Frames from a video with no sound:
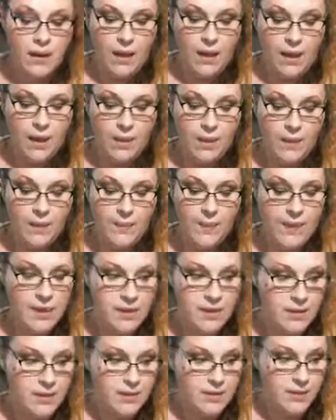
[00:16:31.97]
know.
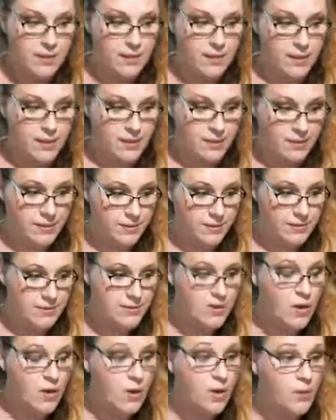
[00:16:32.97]

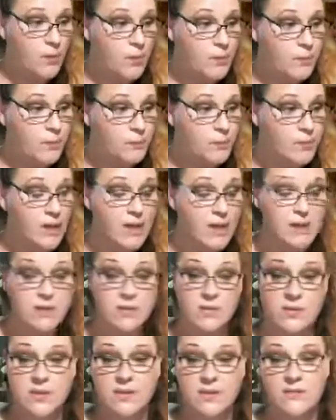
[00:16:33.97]
So as
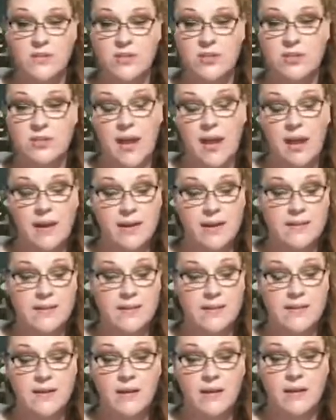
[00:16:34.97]
soon as I finish
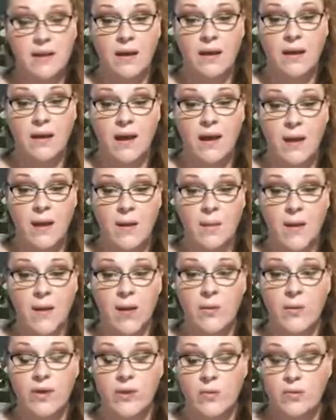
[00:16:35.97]
edits, I
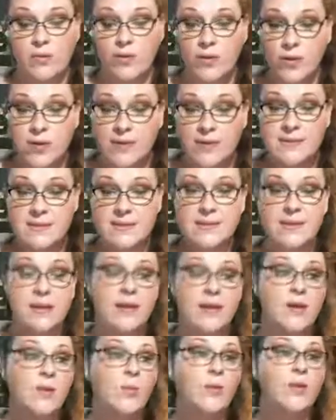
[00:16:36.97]
will get with Chris.
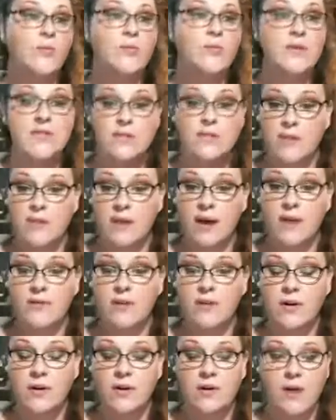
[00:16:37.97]
We'll redo the
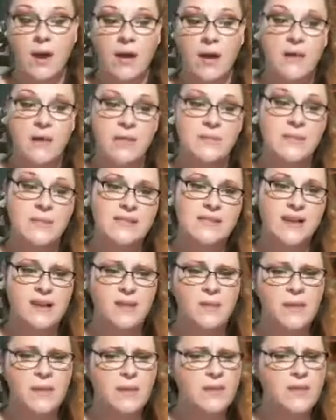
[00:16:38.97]
cover. It's not going
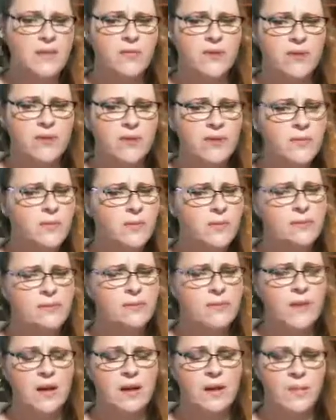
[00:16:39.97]
to be a big redo.
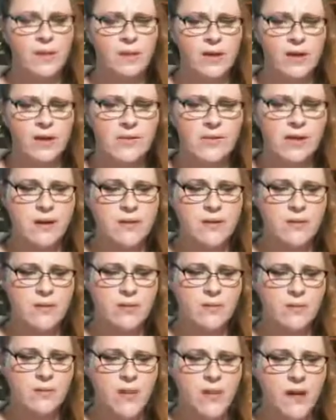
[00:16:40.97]
I've already talked to
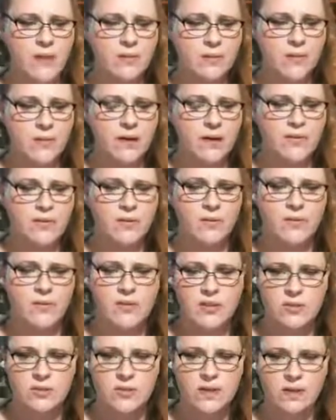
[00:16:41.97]
him about the cover. I'm going
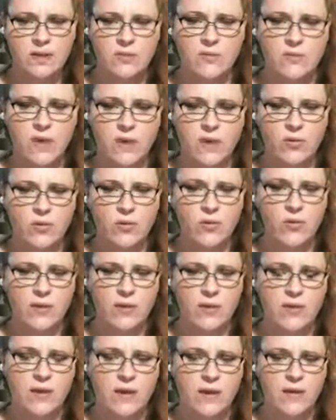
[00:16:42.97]
to do like the red border
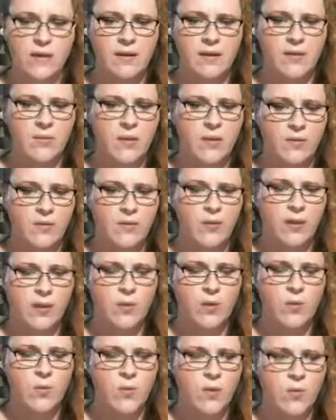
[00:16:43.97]
thing. It'll be really
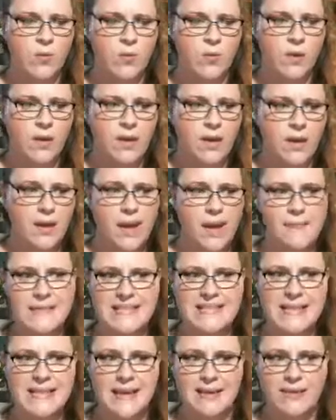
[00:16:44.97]
cool. I'm
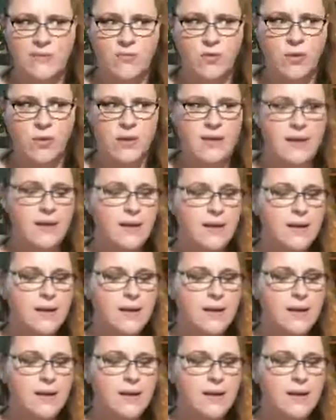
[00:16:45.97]
excited for it.